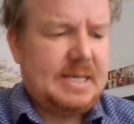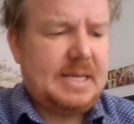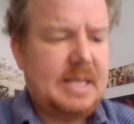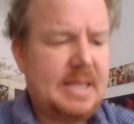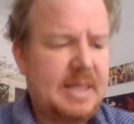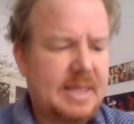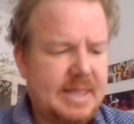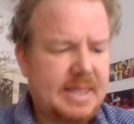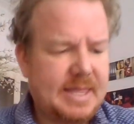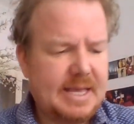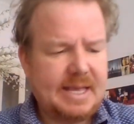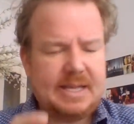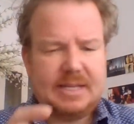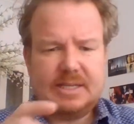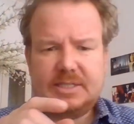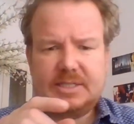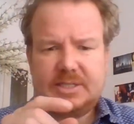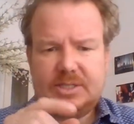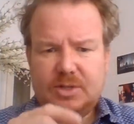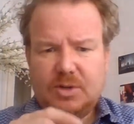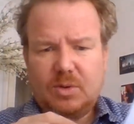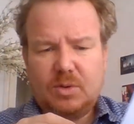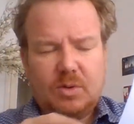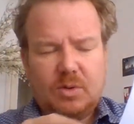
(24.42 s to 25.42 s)

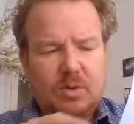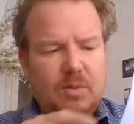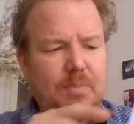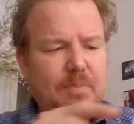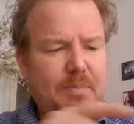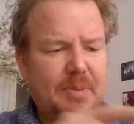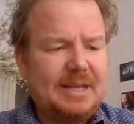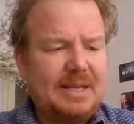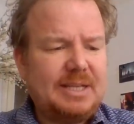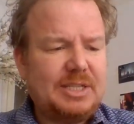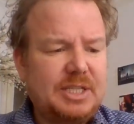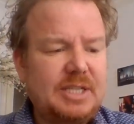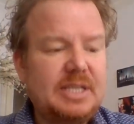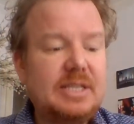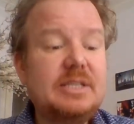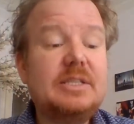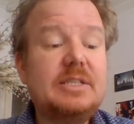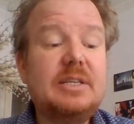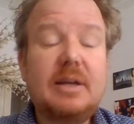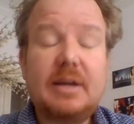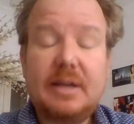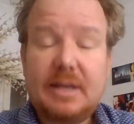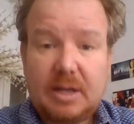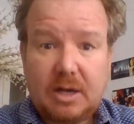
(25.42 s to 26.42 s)
There's your big cheese
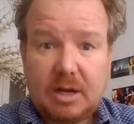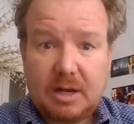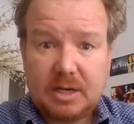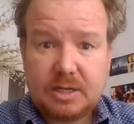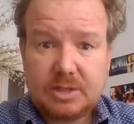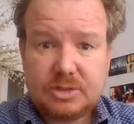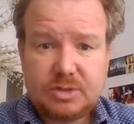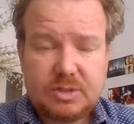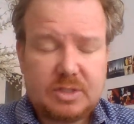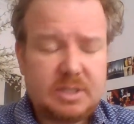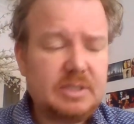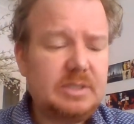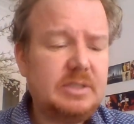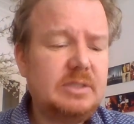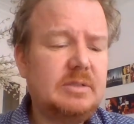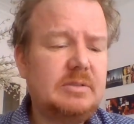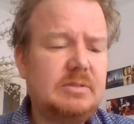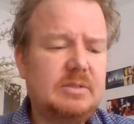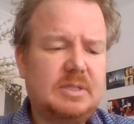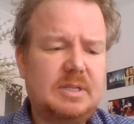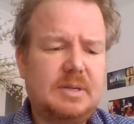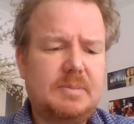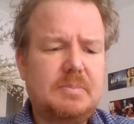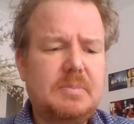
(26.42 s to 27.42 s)
psychiatrist,
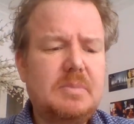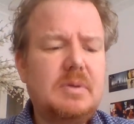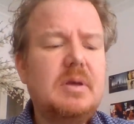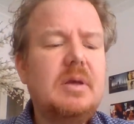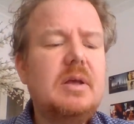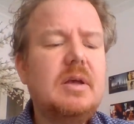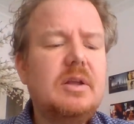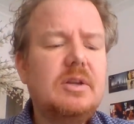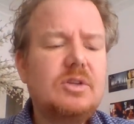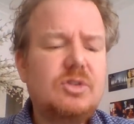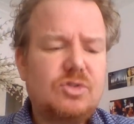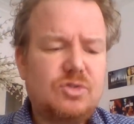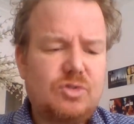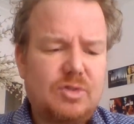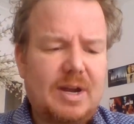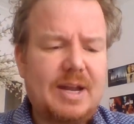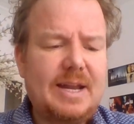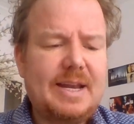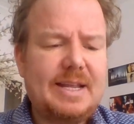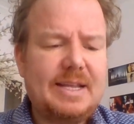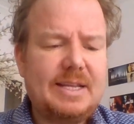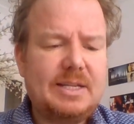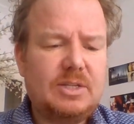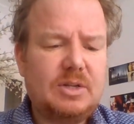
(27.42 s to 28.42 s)
some
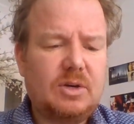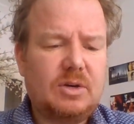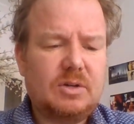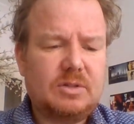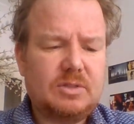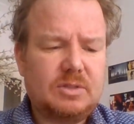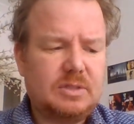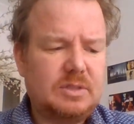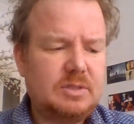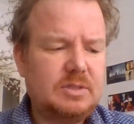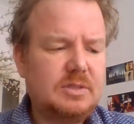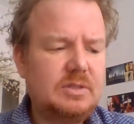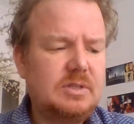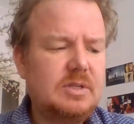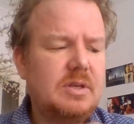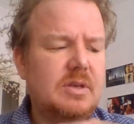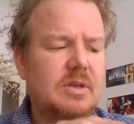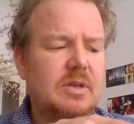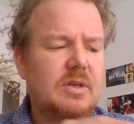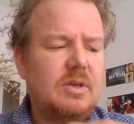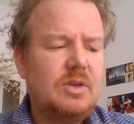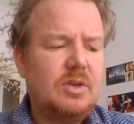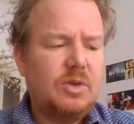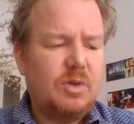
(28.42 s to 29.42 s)
training doctors,
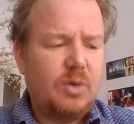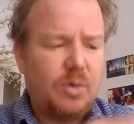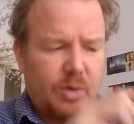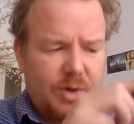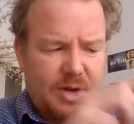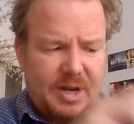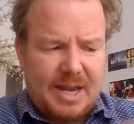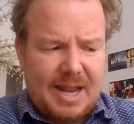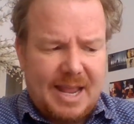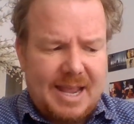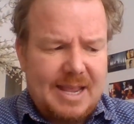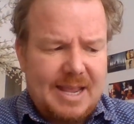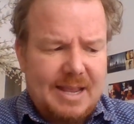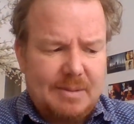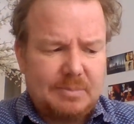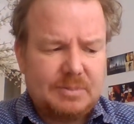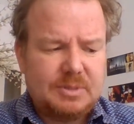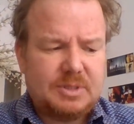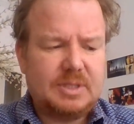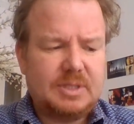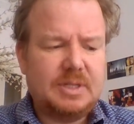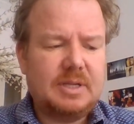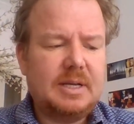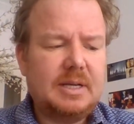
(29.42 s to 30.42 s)
your
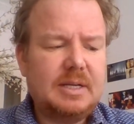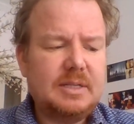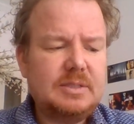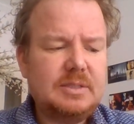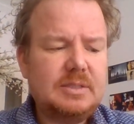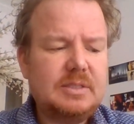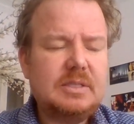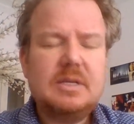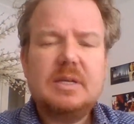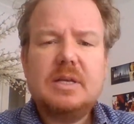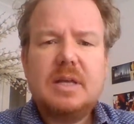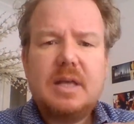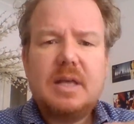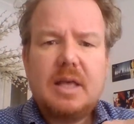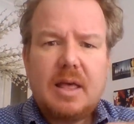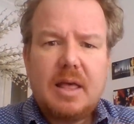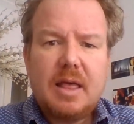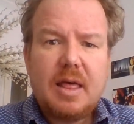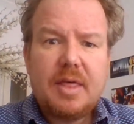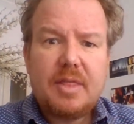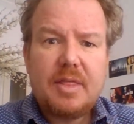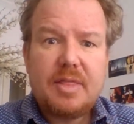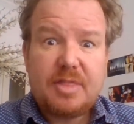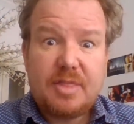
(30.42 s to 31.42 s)
named nurse,
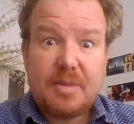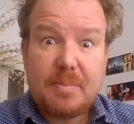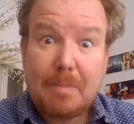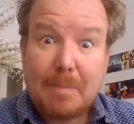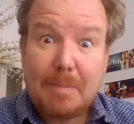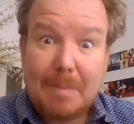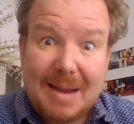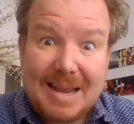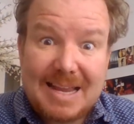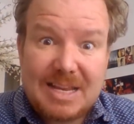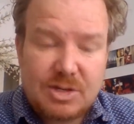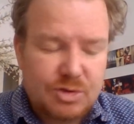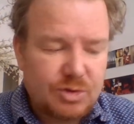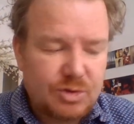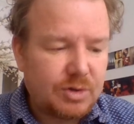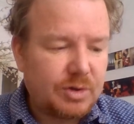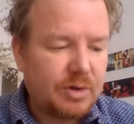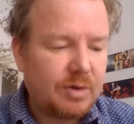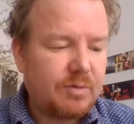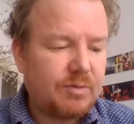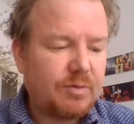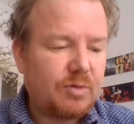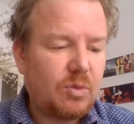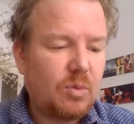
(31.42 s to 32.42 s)
the
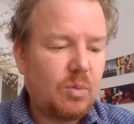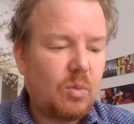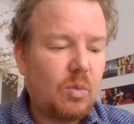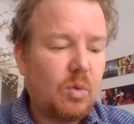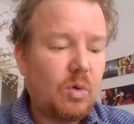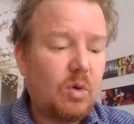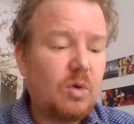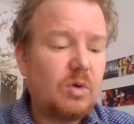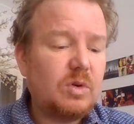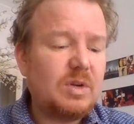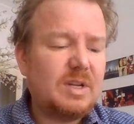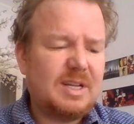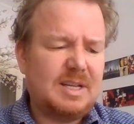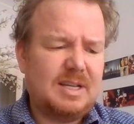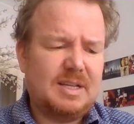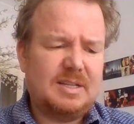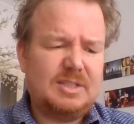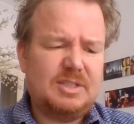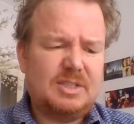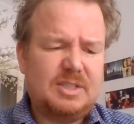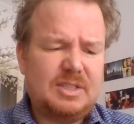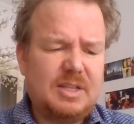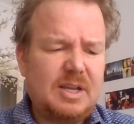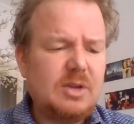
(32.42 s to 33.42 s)
matron of the ward, a
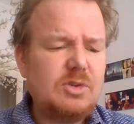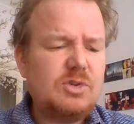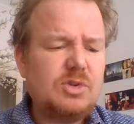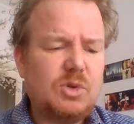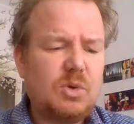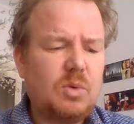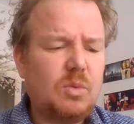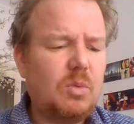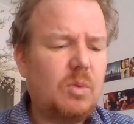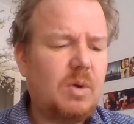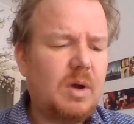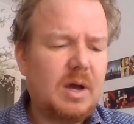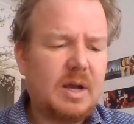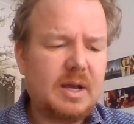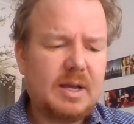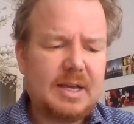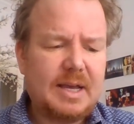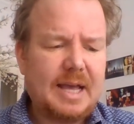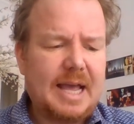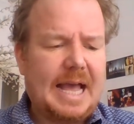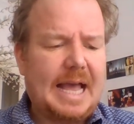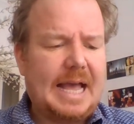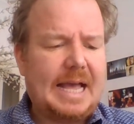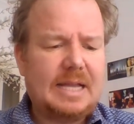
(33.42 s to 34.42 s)
social
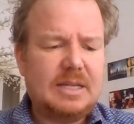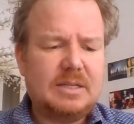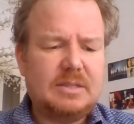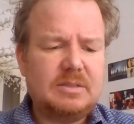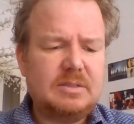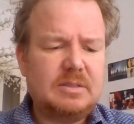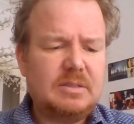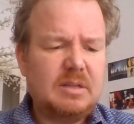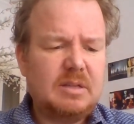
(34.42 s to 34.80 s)
worker, and